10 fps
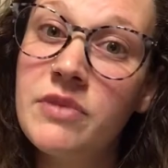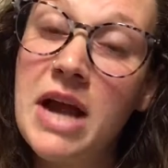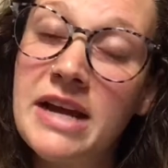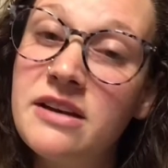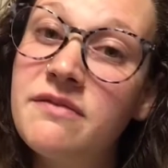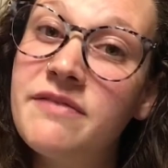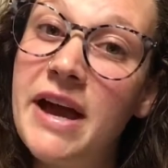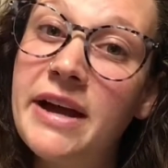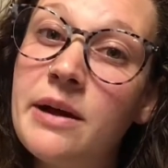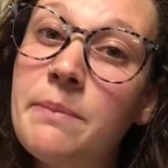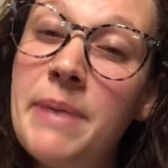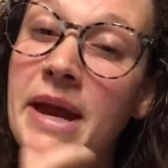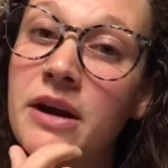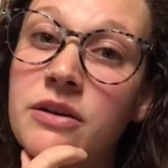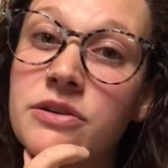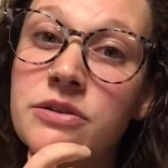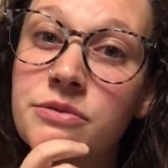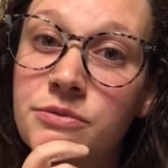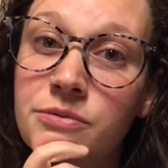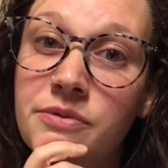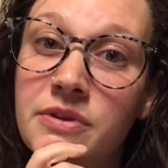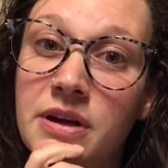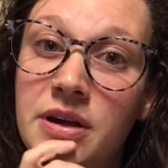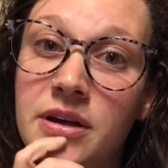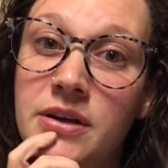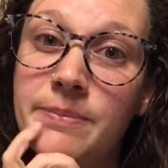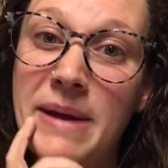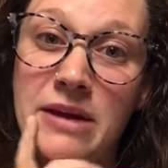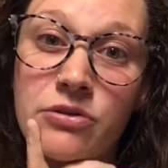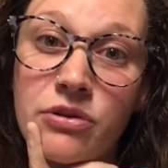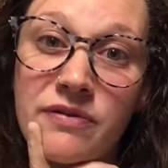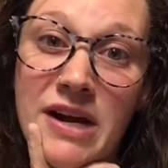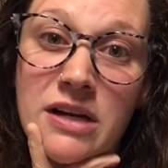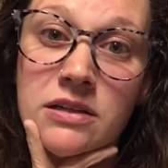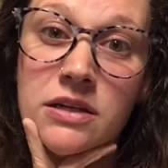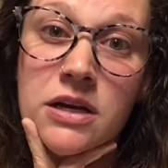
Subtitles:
kind of that compare to the mangrove ant?